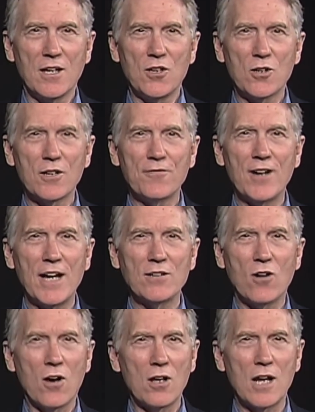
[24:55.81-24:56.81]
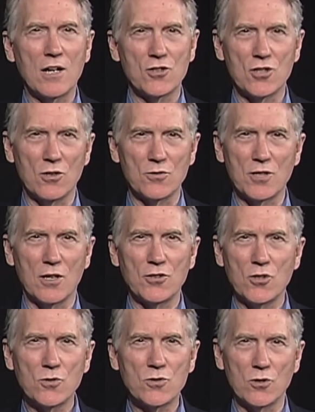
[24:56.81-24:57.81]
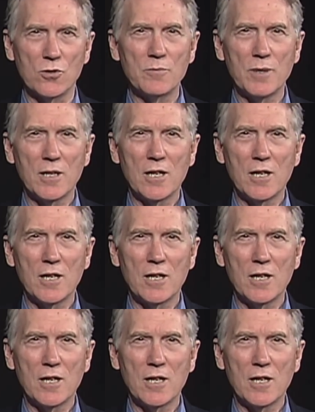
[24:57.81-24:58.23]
You can find all our shows on YouTube